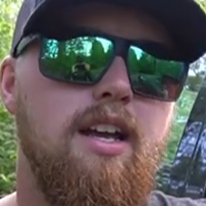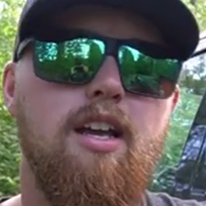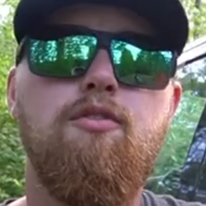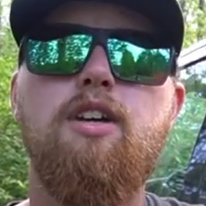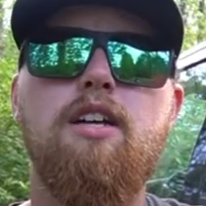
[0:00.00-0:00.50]

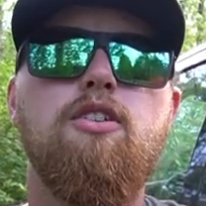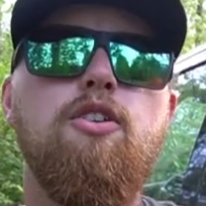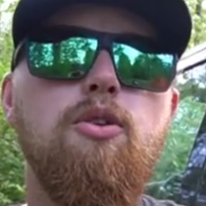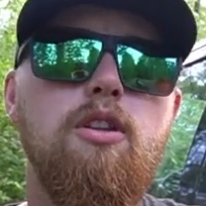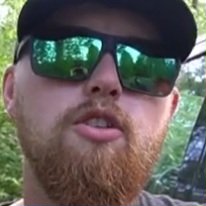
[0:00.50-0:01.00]
If you guys are
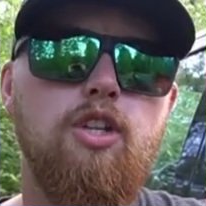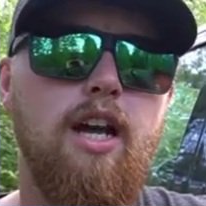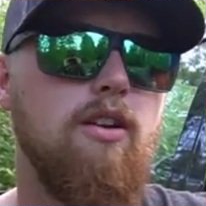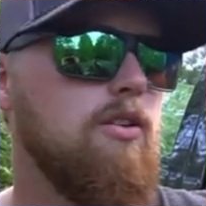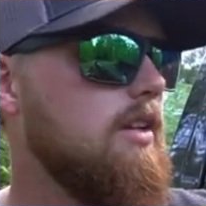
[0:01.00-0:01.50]
new to the
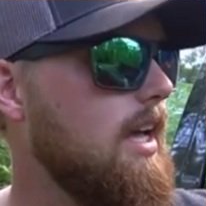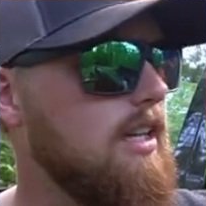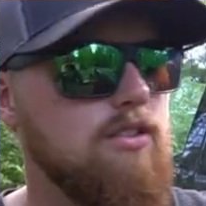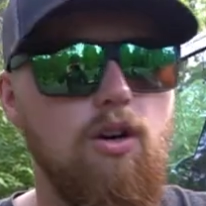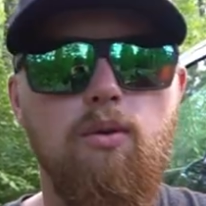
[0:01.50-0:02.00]
channel,
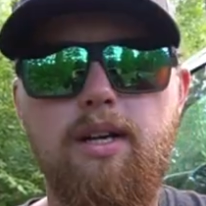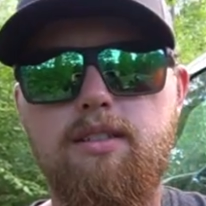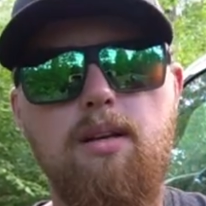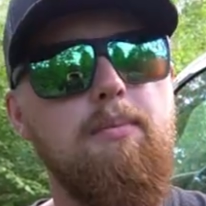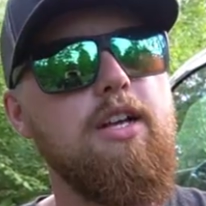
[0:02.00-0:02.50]
as
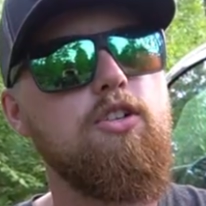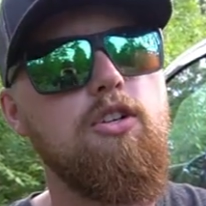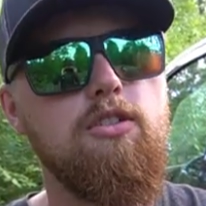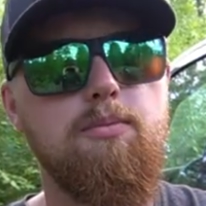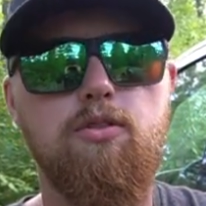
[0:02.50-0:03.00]
always, make sure
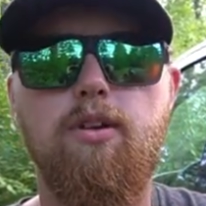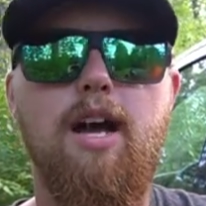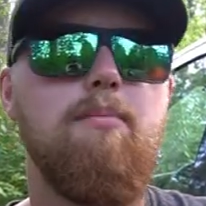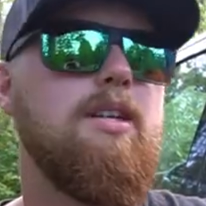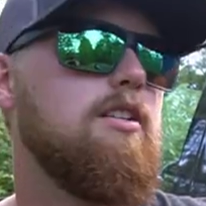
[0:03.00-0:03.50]
to
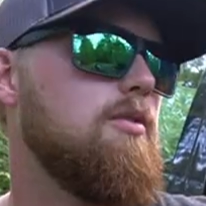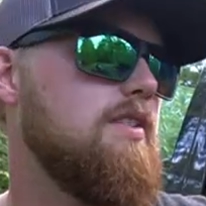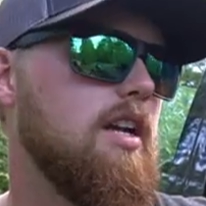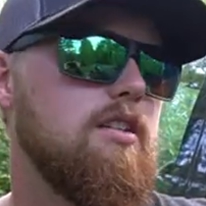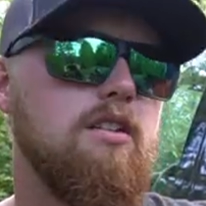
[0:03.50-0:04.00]
subscribe because we've
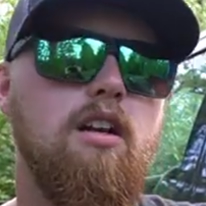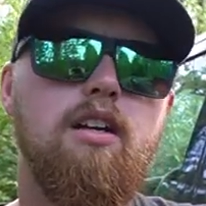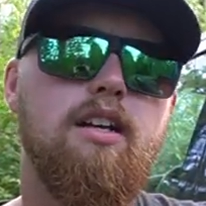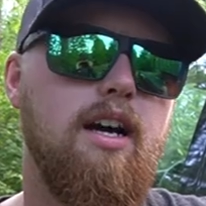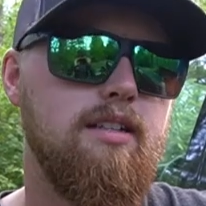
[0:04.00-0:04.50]
got a ton
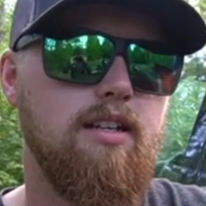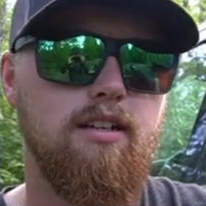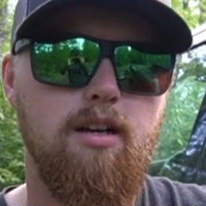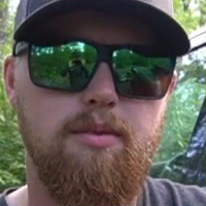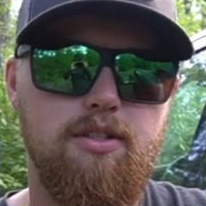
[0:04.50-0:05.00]
of
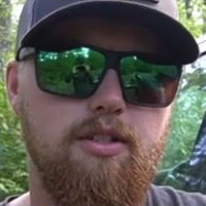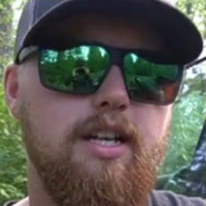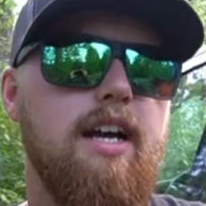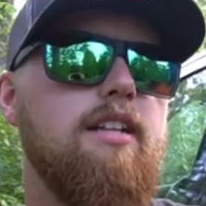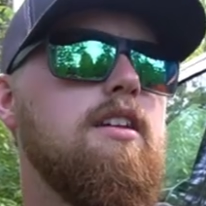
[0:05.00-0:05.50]
content coming to you
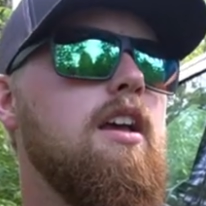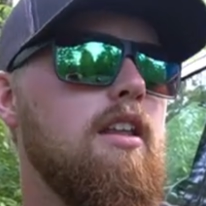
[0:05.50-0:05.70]
guys